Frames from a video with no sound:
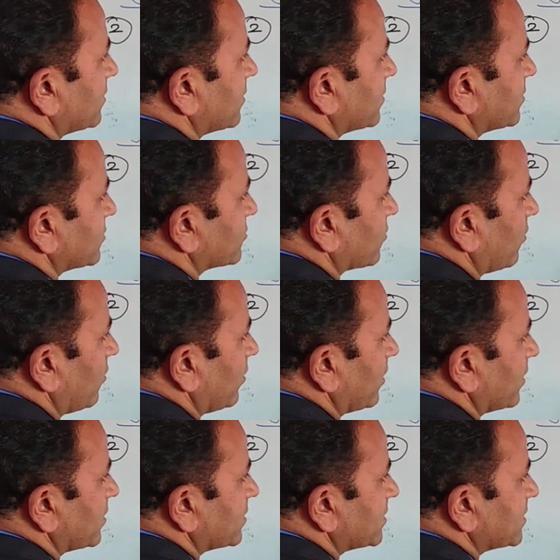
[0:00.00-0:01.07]
this is called
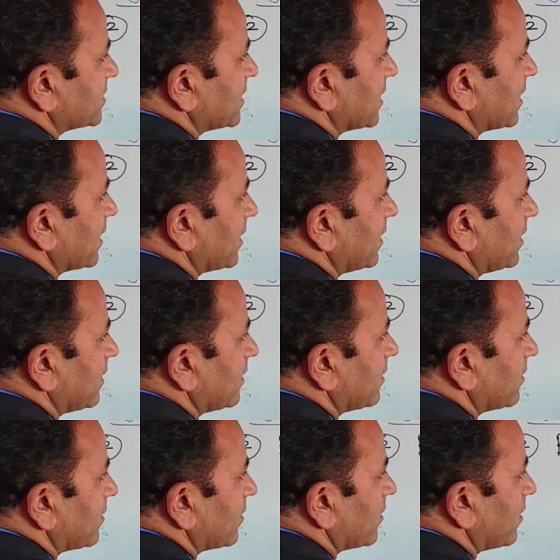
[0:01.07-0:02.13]
single
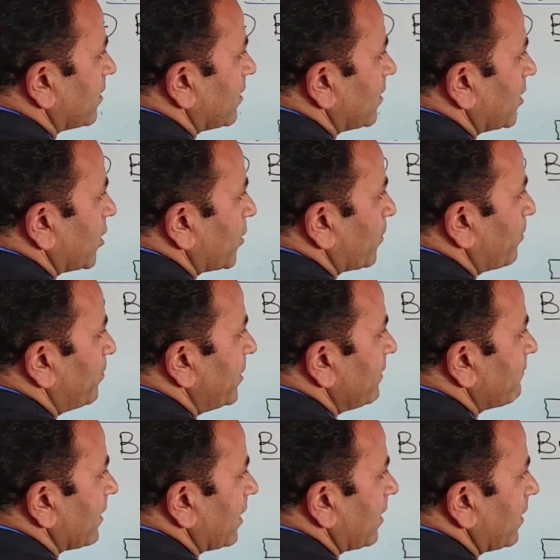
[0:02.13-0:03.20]

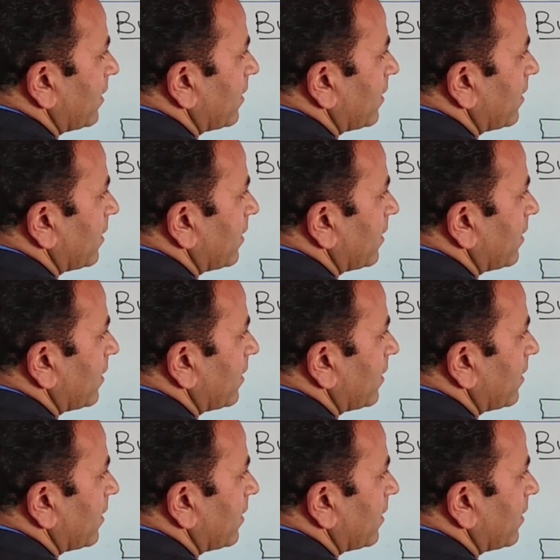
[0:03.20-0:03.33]
bevel